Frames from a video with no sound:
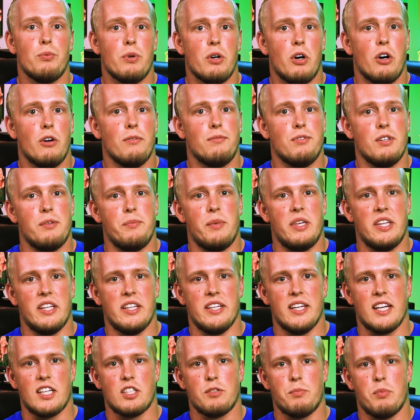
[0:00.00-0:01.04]
will hopefully be the
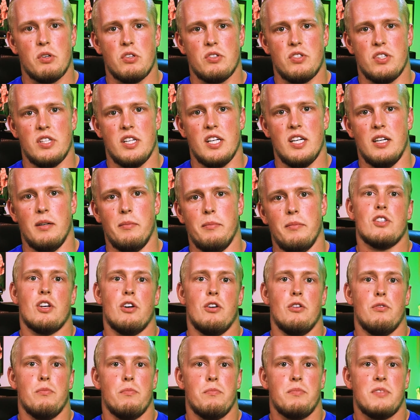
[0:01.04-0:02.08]
next person up.
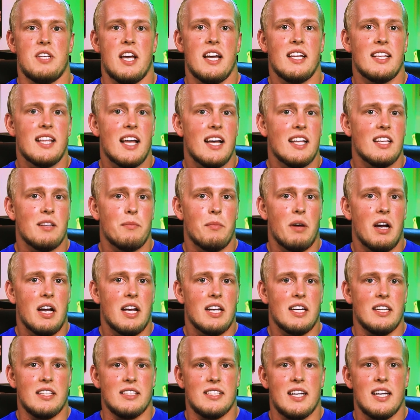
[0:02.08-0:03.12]
So take that into
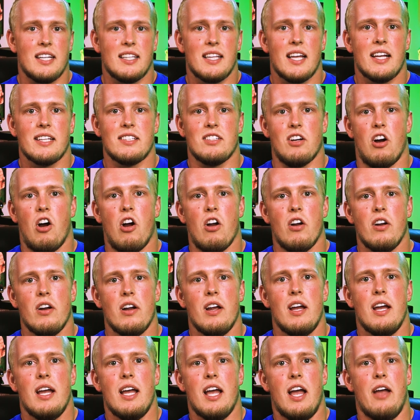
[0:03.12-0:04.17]
mind and take that to
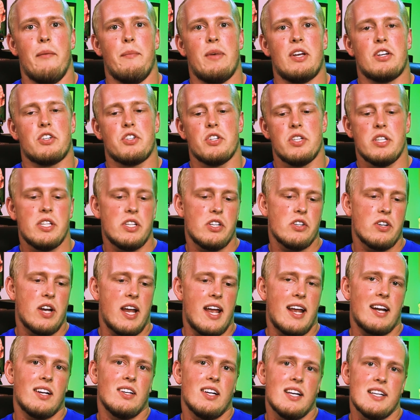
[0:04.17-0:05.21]
heart, and make sure that you're
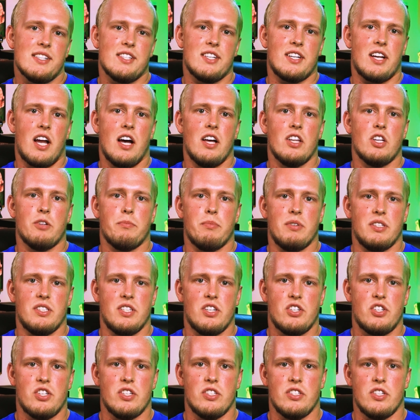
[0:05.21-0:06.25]
analyzing other
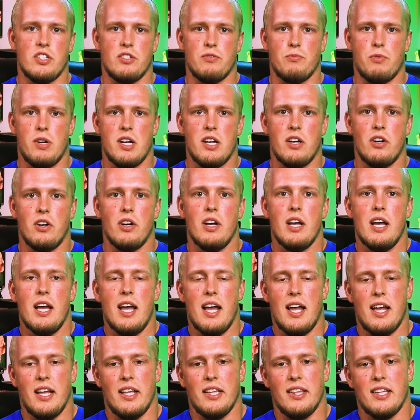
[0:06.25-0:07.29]
positions as well,
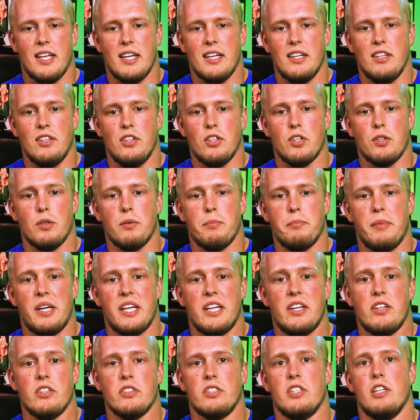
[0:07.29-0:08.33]
and that you're
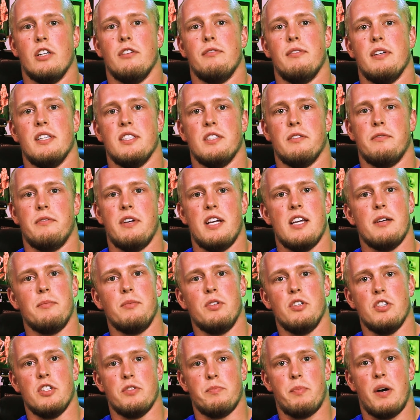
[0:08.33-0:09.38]
making yourself as
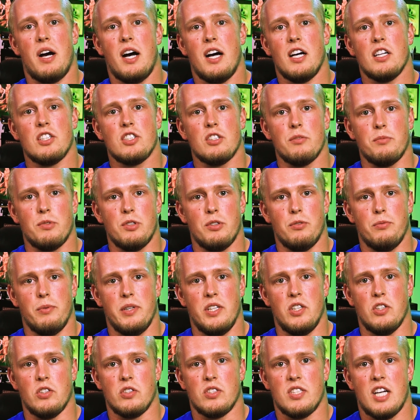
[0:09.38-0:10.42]
available as possible
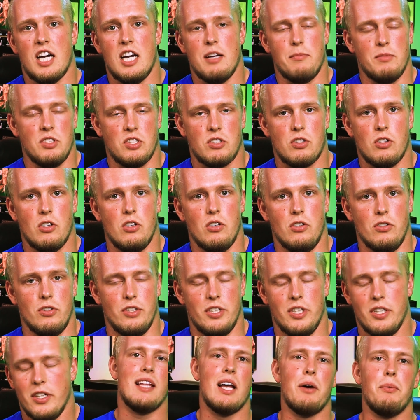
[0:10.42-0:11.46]
when your time is called.
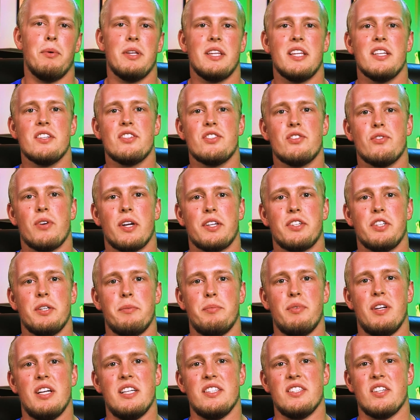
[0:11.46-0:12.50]
Now, what this directly
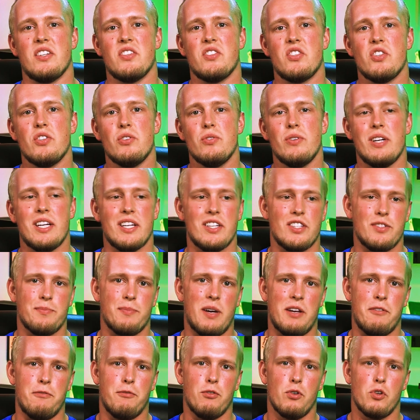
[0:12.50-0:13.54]
plays into is
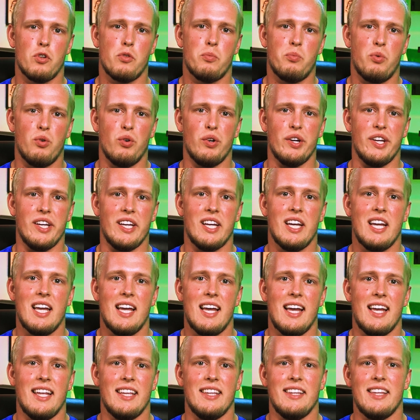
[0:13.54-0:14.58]
my fourth point,
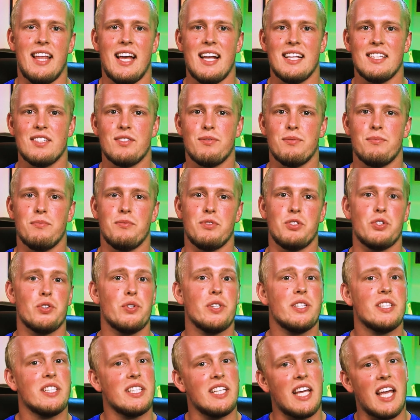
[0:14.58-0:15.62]
and that's
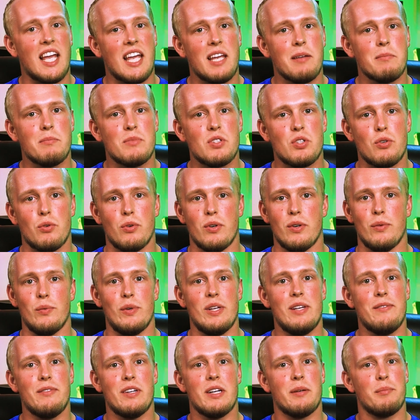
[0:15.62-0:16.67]
during the games or
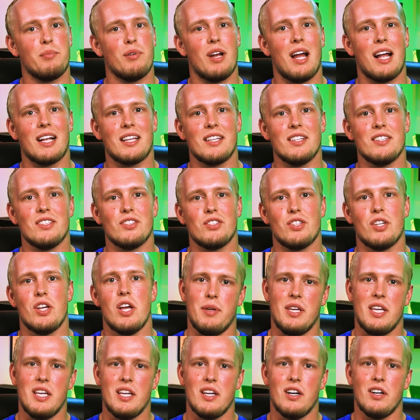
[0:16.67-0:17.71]
even at practice,
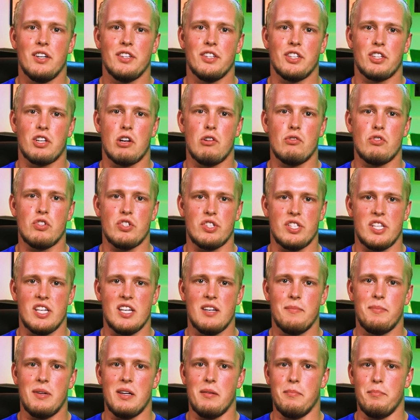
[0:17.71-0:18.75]
be on the coach's
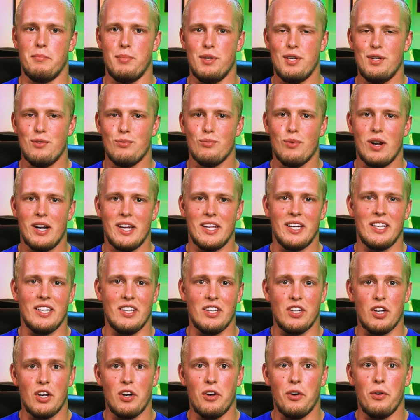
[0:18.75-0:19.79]
hip and be ready to
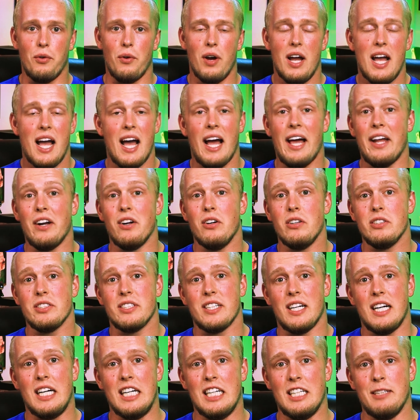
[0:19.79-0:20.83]
go at all
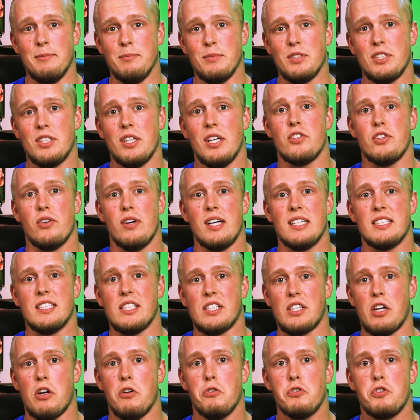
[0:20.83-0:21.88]
times. So as
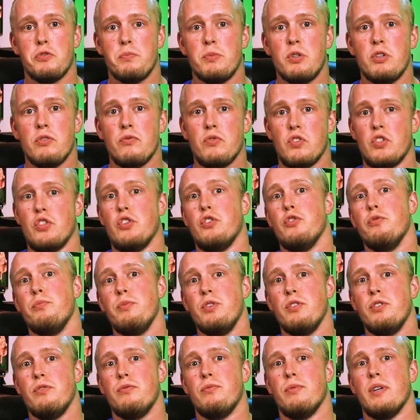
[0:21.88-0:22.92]
the coach moves, you
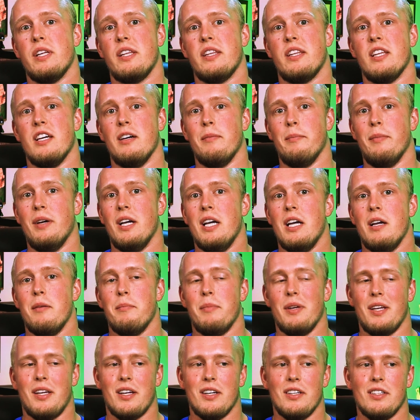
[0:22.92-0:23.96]
move with them,
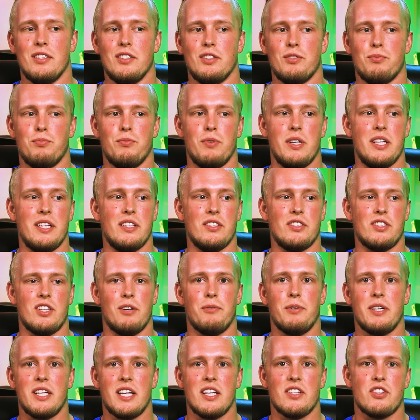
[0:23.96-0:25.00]
because when
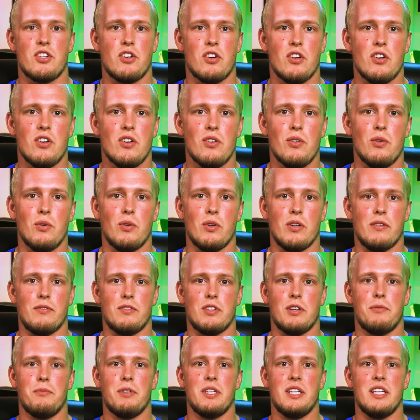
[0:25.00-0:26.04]
someone gets hurt or if
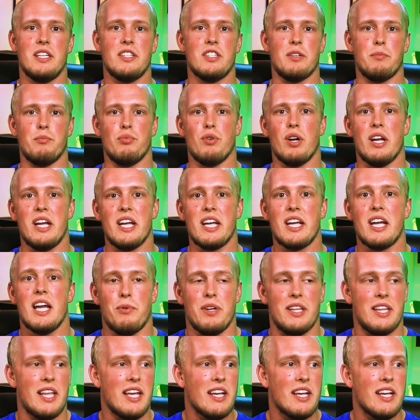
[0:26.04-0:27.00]
someone needs a break, when